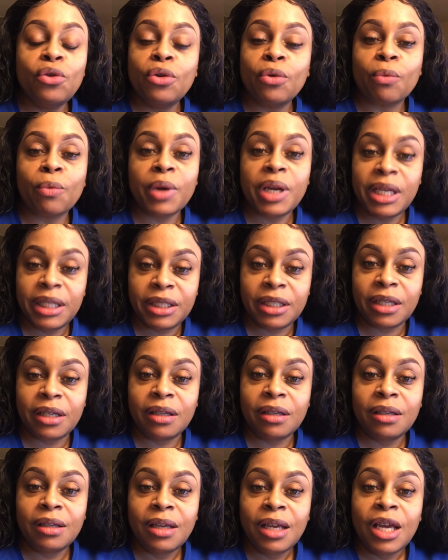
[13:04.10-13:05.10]
reach it.
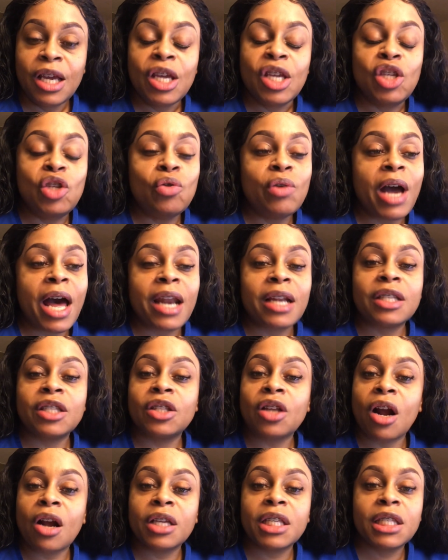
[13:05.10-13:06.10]
You got to
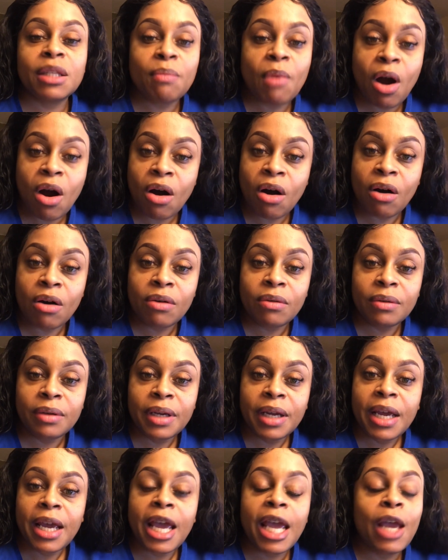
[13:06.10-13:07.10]
start small
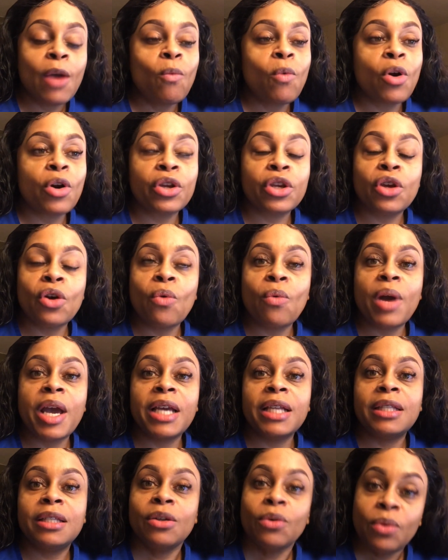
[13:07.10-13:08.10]
and work your
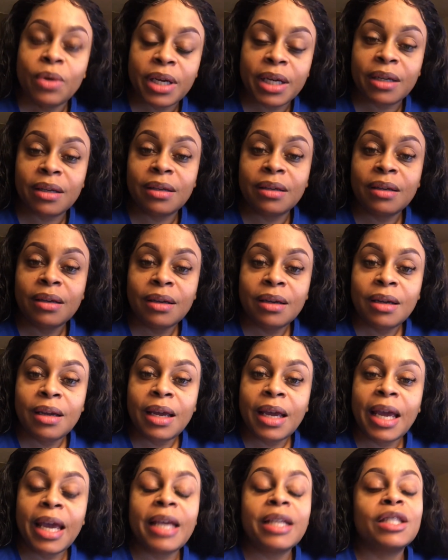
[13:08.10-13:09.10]
way to it.
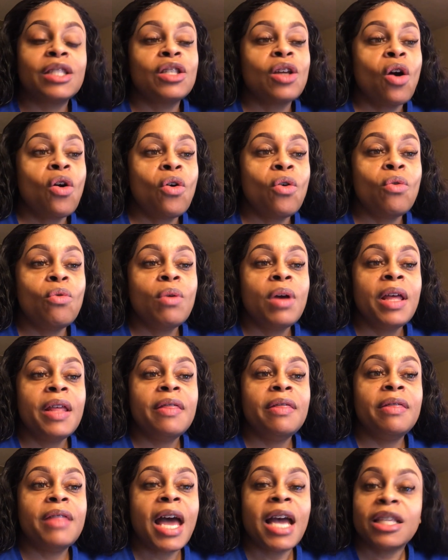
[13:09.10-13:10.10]
So
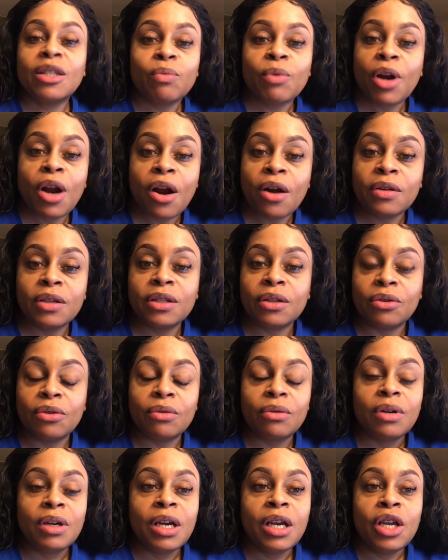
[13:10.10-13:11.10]
that's rehearsal.
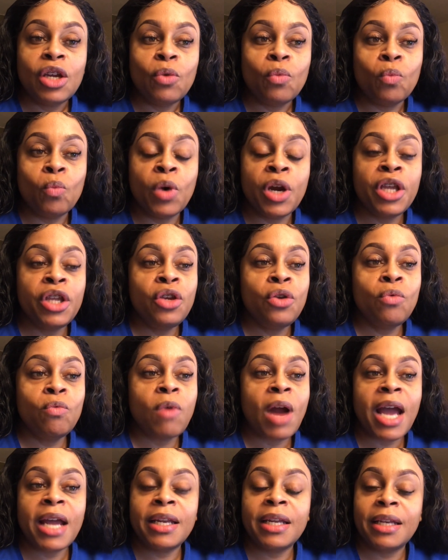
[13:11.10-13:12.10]
When you
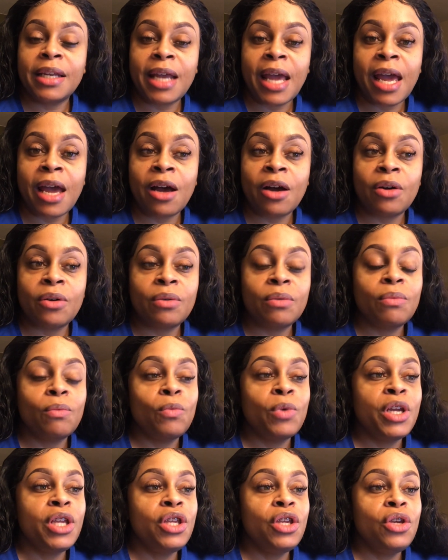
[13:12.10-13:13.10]
writing it down,
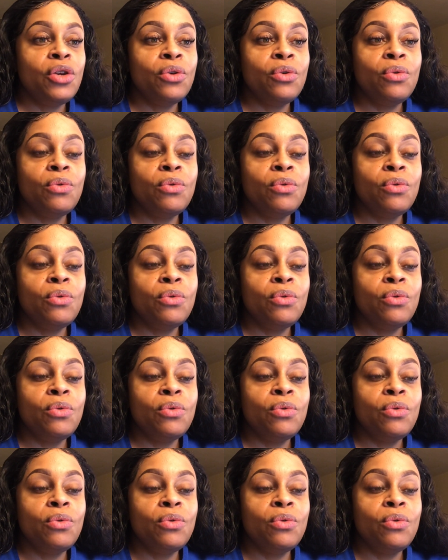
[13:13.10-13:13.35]
when you